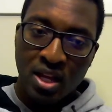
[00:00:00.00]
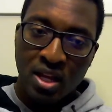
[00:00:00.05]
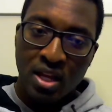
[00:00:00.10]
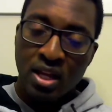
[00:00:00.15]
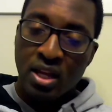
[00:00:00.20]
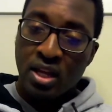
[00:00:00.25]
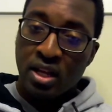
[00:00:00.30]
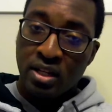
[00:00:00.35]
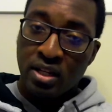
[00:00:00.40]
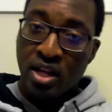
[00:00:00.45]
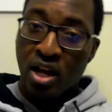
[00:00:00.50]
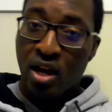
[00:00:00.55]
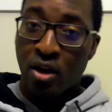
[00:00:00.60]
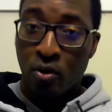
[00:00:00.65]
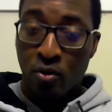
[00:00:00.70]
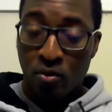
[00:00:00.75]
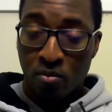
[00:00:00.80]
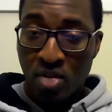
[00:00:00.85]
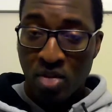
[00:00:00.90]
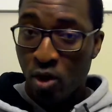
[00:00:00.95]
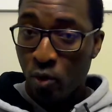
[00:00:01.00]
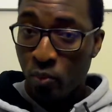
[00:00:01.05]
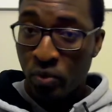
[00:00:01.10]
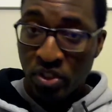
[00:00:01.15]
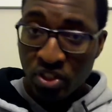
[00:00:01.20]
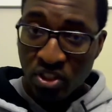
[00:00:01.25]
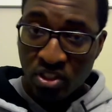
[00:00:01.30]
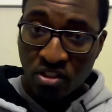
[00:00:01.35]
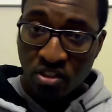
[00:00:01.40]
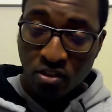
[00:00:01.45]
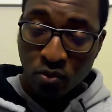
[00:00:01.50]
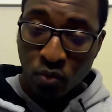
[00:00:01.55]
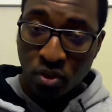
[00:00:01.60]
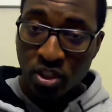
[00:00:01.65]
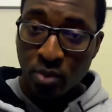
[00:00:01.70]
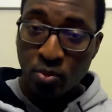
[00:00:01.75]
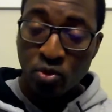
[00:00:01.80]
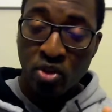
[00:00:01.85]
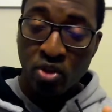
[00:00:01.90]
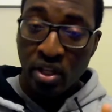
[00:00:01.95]
Now, I hope this was able
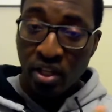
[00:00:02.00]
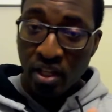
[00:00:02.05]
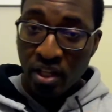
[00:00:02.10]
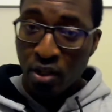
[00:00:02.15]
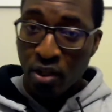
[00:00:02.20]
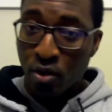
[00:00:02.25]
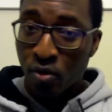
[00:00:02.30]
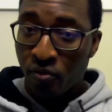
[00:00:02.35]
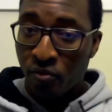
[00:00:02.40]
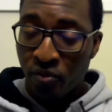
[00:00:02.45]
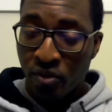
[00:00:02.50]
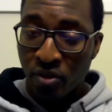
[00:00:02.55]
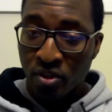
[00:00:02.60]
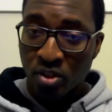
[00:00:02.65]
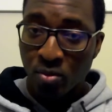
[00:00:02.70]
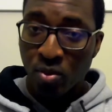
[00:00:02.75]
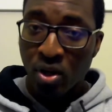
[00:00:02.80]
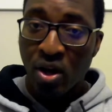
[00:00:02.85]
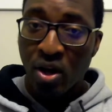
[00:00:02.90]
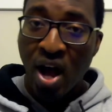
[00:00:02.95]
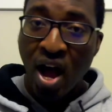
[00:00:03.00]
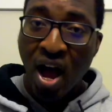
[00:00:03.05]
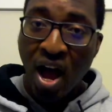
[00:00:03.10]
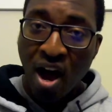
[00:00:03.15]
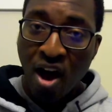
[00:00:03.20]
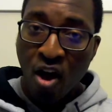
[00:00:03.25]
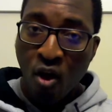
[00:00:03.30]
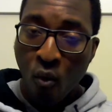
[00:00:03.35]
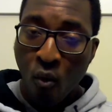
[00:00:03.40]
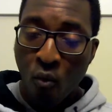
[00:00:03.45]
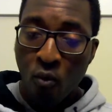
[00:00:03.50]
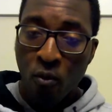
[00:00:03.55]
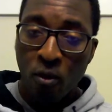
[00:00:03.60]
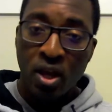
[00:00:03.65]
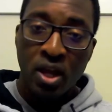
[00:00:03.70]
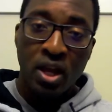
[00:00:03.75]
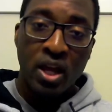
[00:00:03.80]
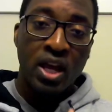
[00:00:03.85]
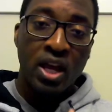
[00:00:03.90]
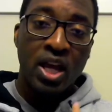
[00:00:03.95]
to allay your fears about how
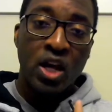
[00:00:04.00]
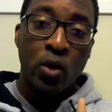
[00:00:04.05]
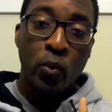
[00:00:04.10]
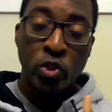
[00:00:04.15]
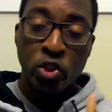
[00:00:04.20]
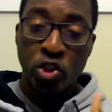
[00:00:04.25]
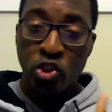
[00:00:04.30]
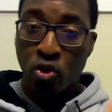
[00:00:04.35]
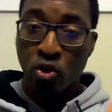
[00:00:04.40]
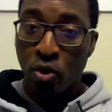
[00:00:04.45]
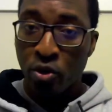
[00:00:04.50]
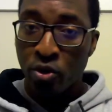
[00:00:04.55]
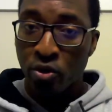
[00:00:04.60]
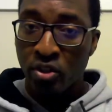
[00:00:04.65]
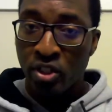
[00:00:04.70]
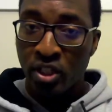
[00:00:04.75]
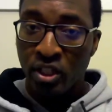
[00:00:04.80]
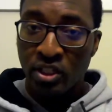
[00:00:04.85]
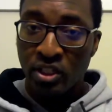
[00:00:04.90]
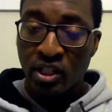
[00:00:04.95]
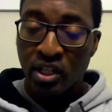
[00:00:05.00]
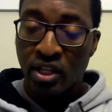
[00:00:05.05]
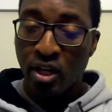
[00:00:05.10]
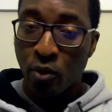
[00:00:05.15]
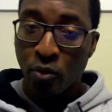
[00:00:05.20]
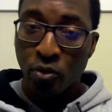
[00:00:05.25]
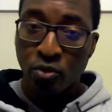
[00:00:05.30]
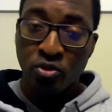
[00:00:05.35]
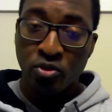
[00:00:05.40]
we store your data and how we use your